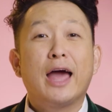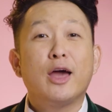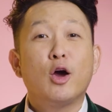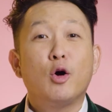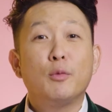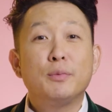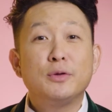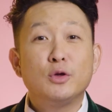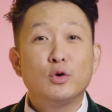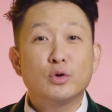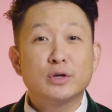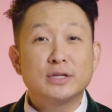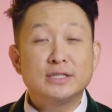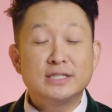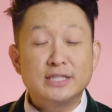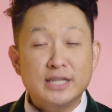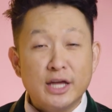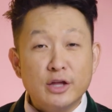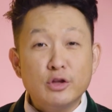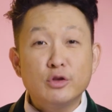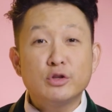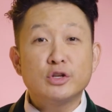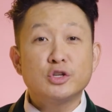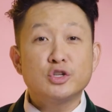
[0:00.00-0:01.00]
I hope you'll
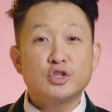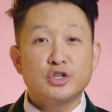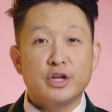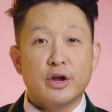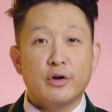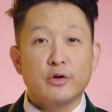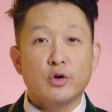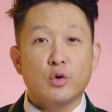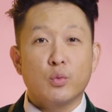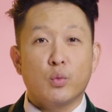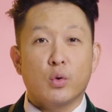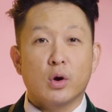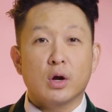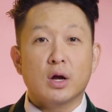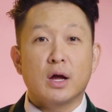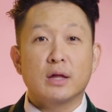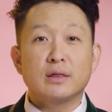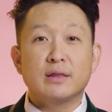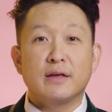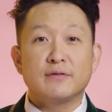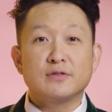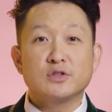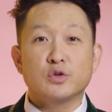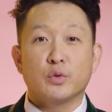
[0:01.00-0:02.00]
continue to share your work
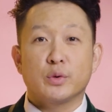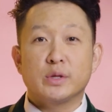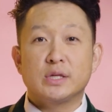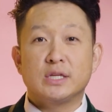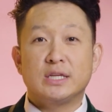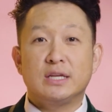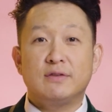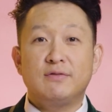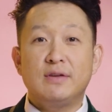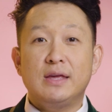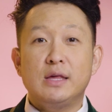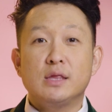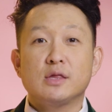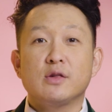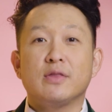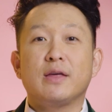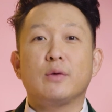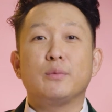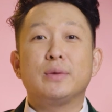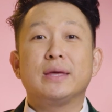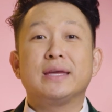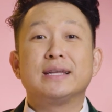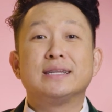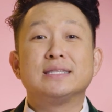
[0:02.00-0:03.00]
on Love Stories TV so
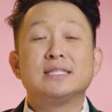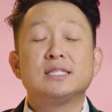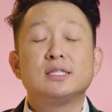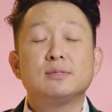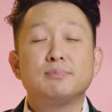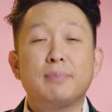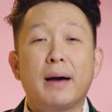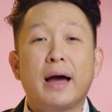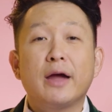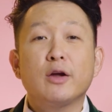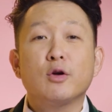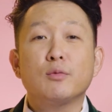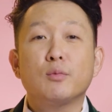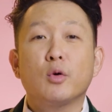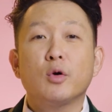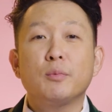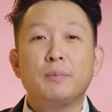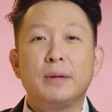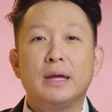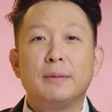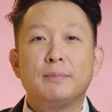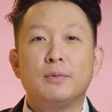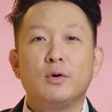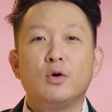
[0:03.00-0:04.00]
that we can inspire more
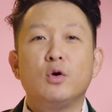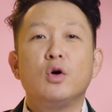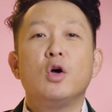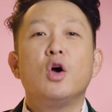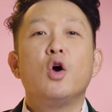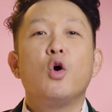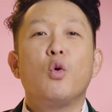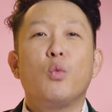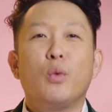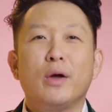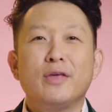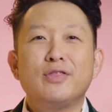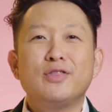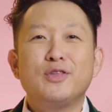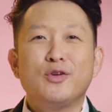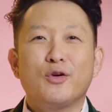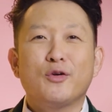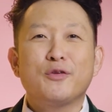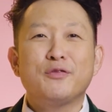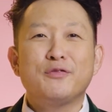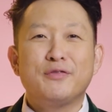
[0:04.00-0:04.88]
people with your